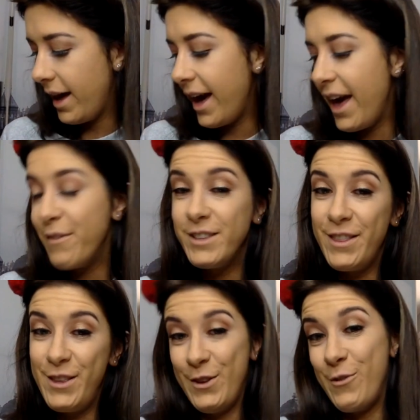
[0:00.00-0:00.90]
I have said
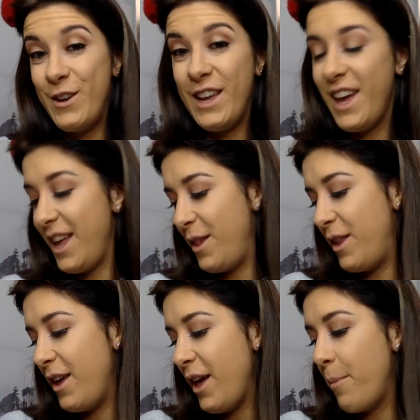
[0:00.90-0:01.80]
this already
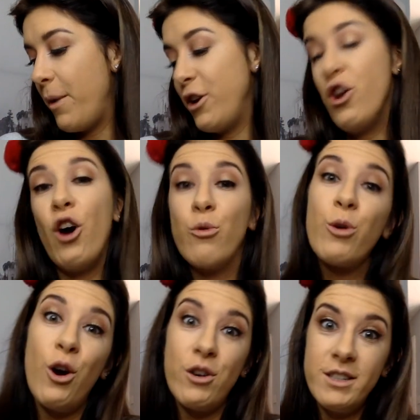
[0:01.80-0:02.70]
in my
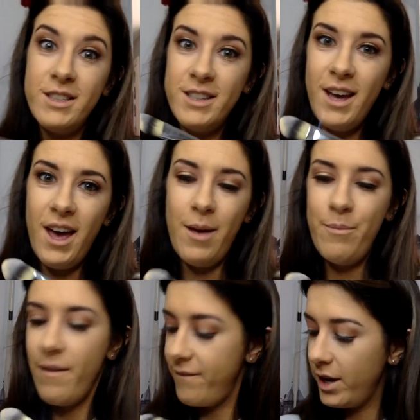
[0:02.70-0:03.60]
non-recorded
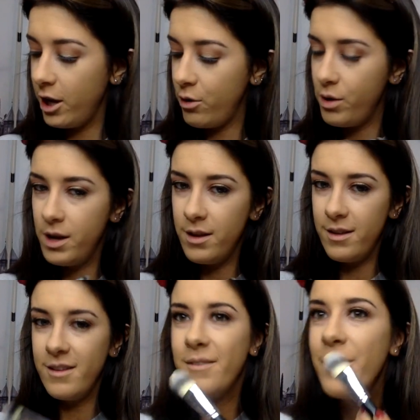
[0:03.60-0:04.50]
video.
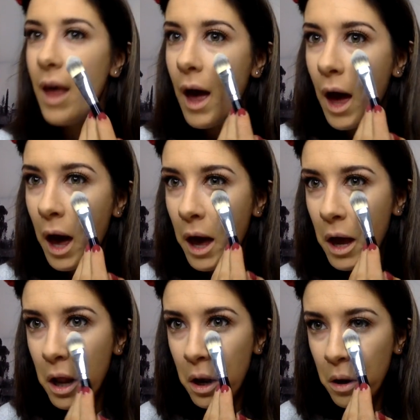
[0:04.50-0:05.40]

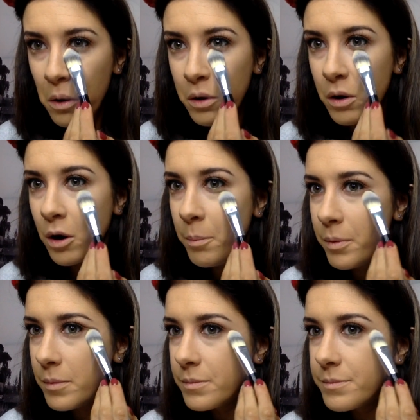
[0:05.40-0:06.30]
Look up,
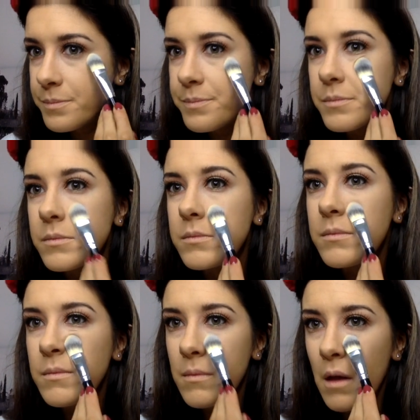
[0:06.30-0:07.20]

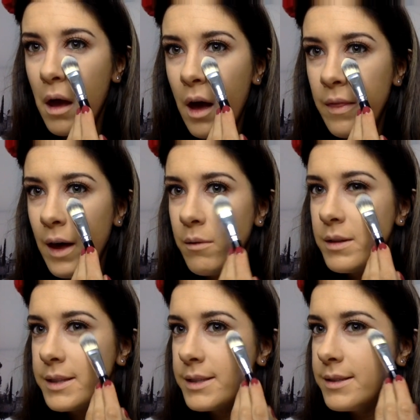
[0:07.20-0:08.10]
and that
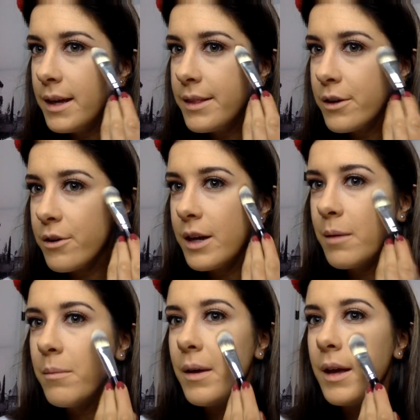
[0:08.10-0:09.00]
will set the
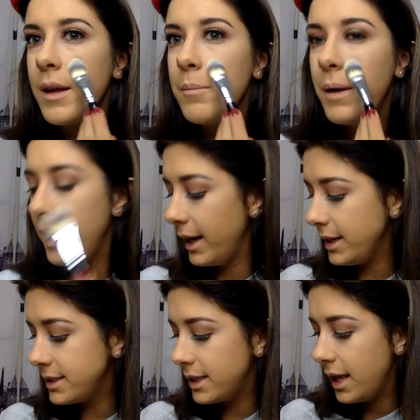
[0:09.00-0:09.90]
cream in
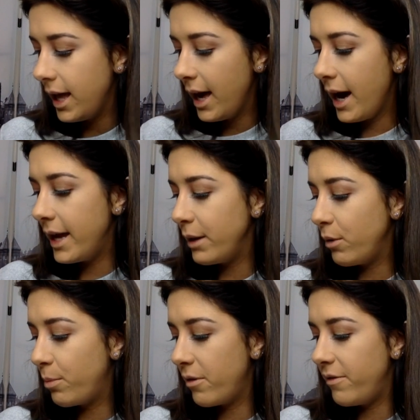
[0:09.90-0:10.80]
place, and it
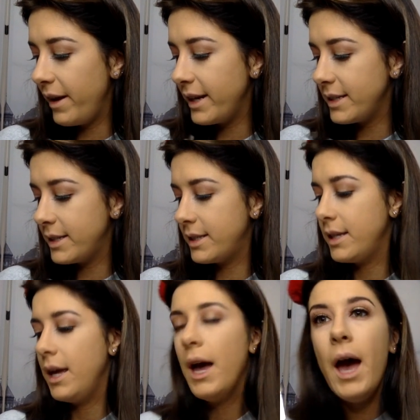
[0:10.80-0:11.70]
will prevent
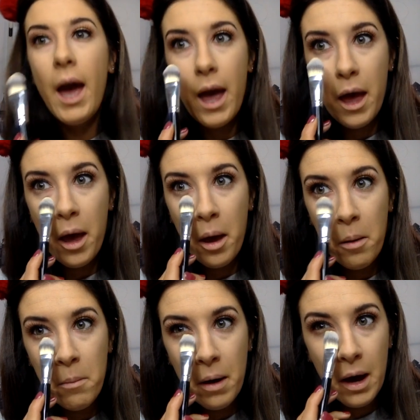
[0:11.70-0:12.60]

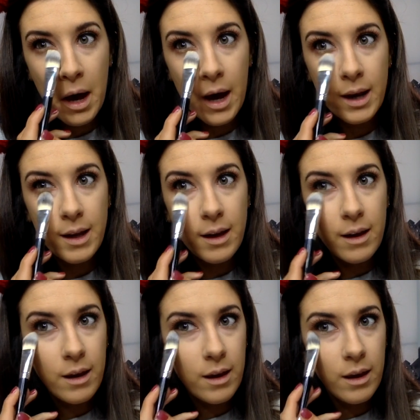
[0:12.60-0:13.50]

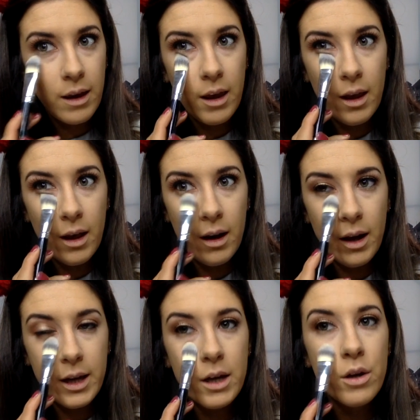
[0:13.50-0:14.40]
any
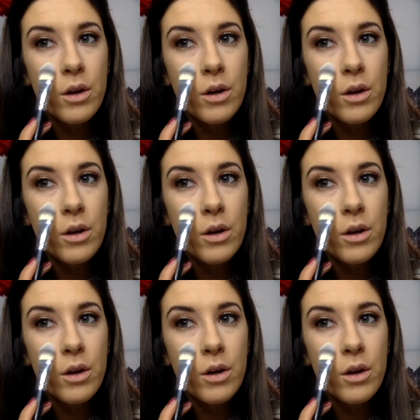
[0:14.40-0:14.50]
like